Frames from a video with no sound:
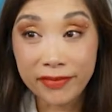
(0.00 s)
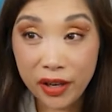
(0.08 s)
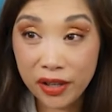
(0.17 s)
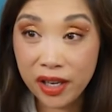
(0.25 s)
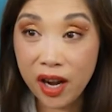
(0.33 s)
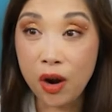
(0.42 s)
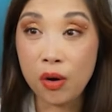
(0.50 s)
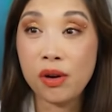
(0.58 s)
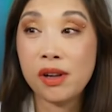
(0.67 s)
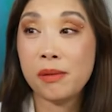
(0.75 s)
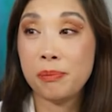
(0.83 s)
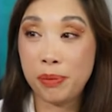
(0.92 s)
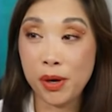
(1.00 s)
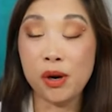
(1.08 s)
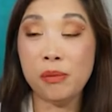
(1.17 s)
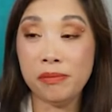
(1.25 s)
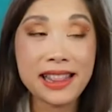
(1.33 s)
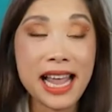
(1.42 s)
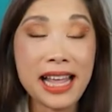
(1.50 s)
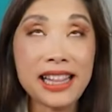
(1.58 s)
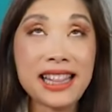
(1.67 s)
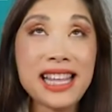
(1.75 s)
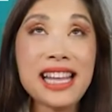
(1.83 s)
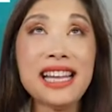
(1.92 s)
There you go. Boom. And the
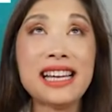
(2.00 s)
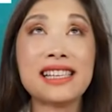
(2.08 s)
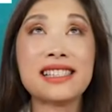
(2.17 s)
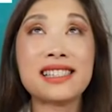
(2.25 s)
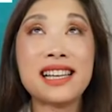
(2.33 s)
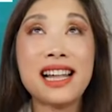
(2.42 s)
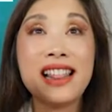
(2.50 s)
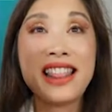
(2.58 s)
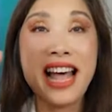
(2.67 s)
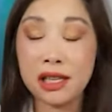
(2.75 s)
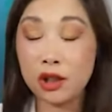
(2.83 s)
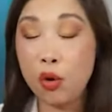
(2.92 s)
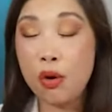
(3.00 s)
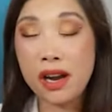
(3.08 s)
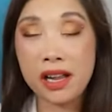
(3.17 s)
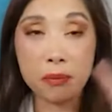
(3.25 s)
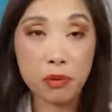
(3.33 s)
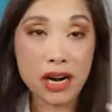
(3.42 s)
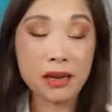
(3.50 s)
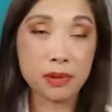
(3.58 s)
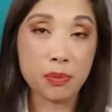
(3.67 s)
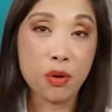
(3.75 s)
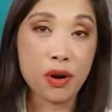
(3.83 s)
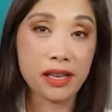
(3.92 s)
thing is that Laura brought up the
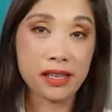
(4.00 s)
point